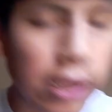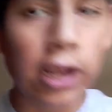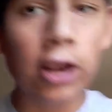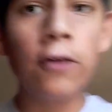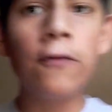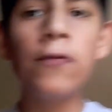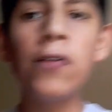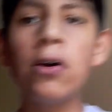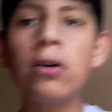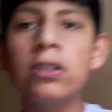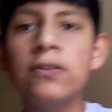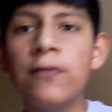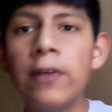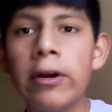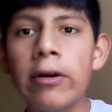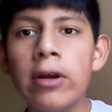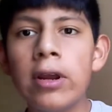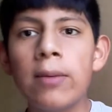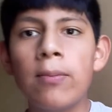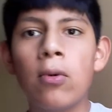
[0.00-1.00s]
airflow is
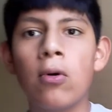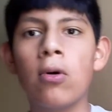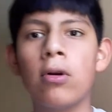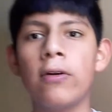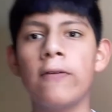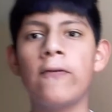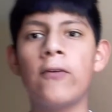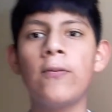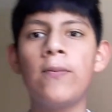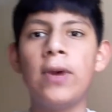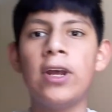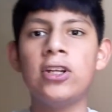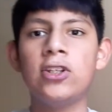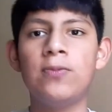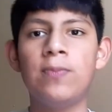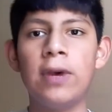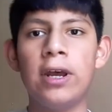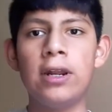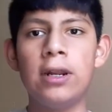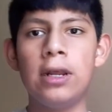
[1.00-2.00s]
very important for
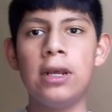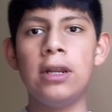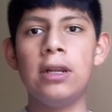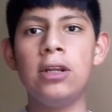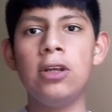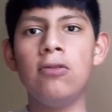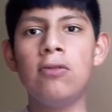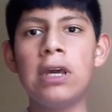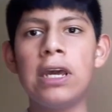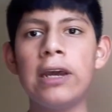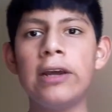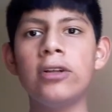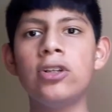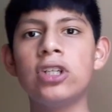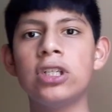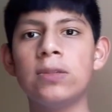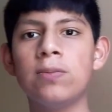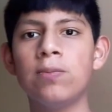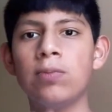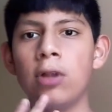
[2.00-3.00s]
pitch bending. You can't
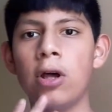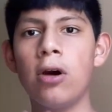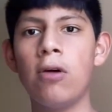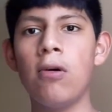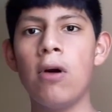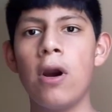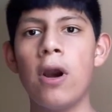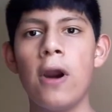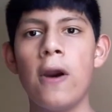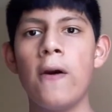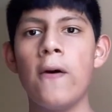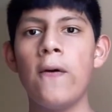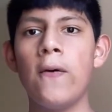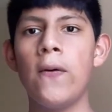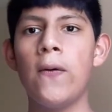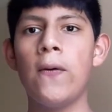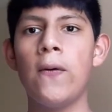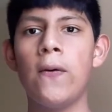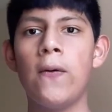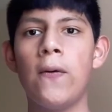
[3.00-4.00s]
just blow
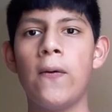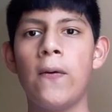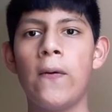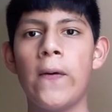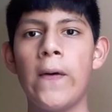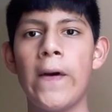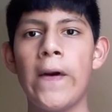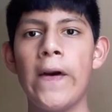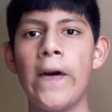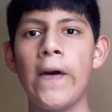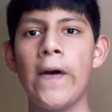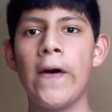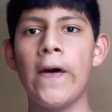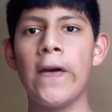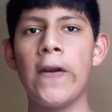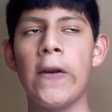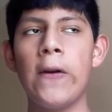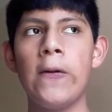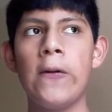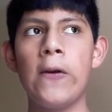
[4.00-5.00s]

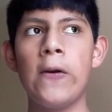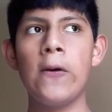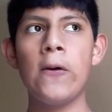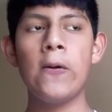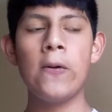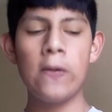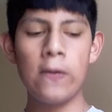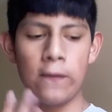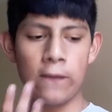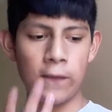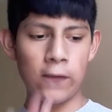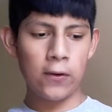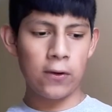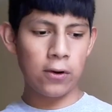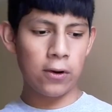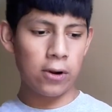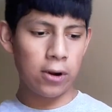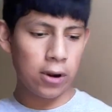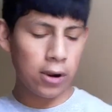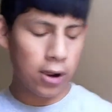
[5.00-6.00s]
like you do
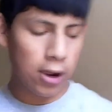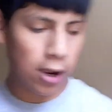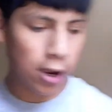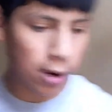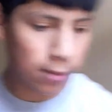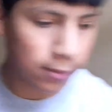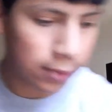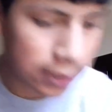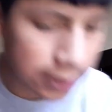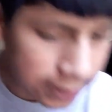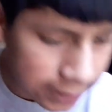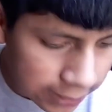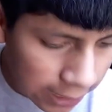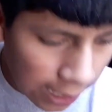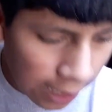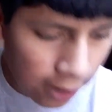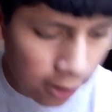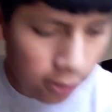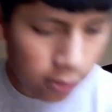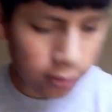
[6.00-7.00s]
for a
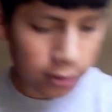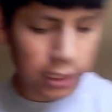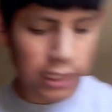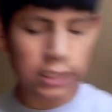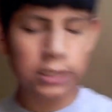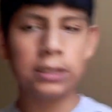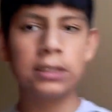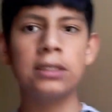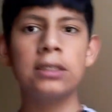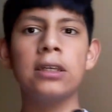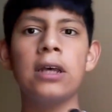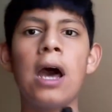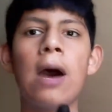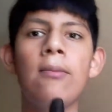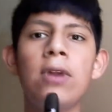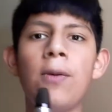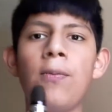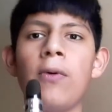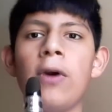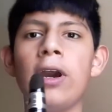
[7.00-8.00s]
scale. I'm
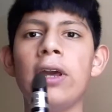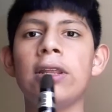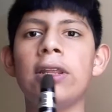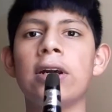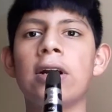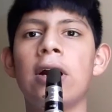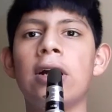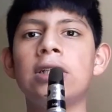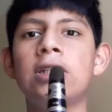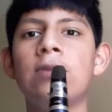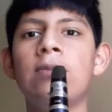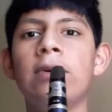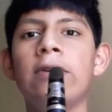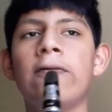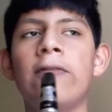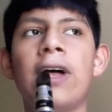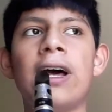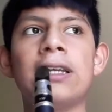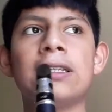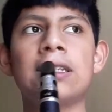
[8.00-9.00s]
going to play the concert B
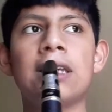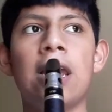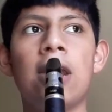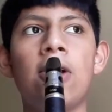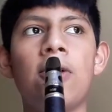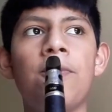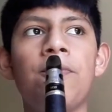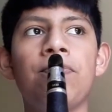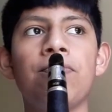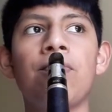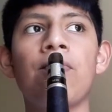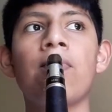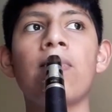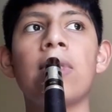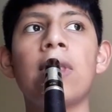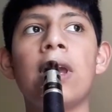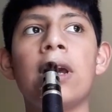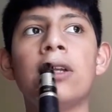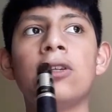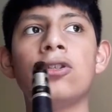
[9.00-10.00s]
flat scale
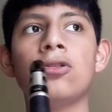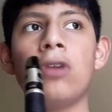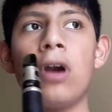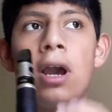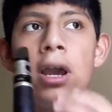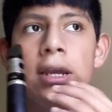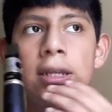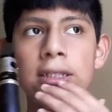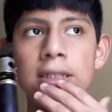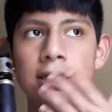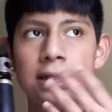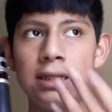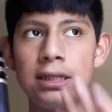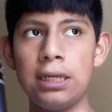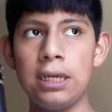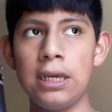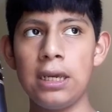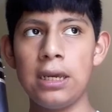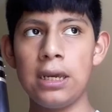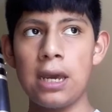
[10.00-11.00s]
and try to
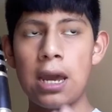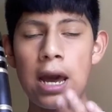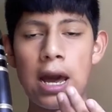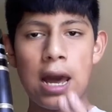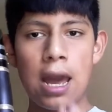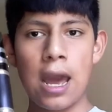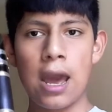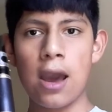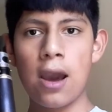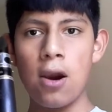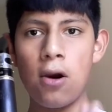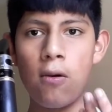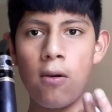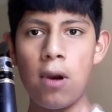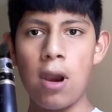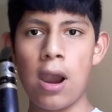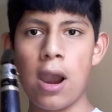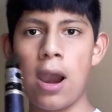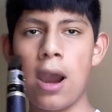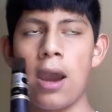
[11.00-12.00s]
see
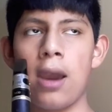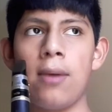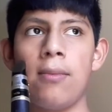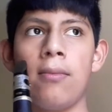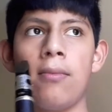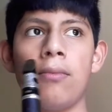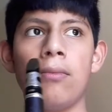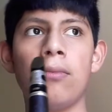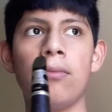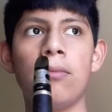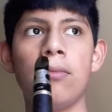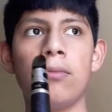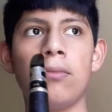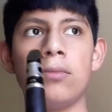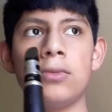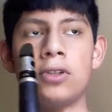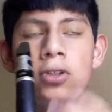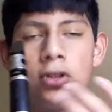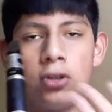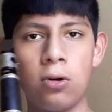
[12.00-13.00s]
how I'm
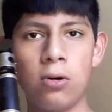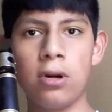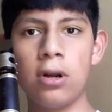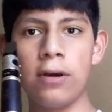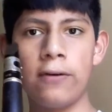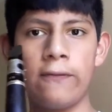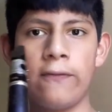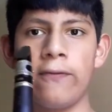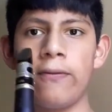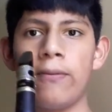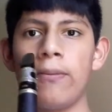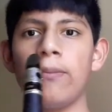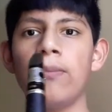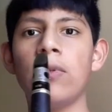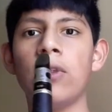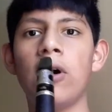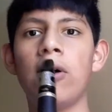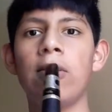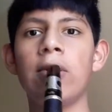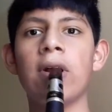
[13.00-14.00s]
sort of
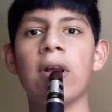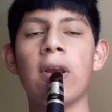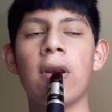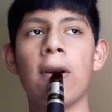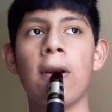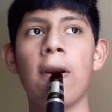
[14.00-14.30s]
blowing.